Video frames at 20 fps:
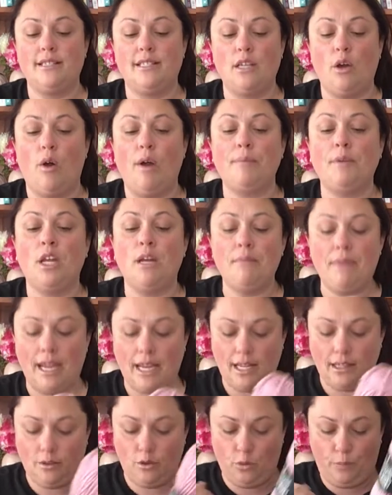So I'm going to make
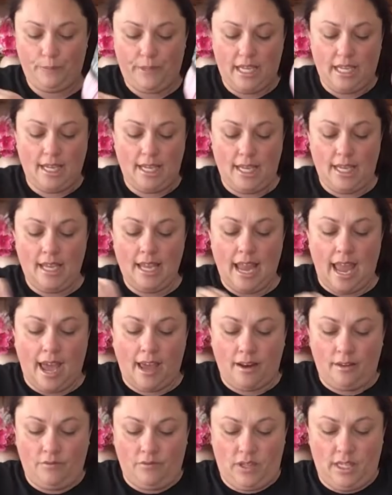a little piggy out
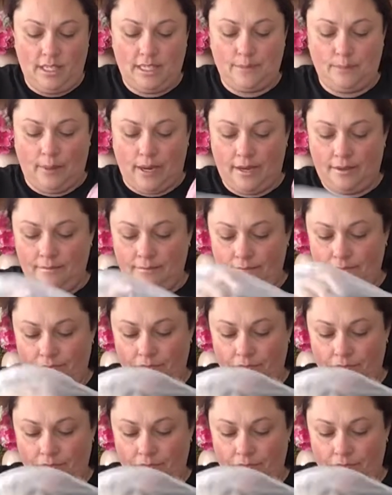of this one.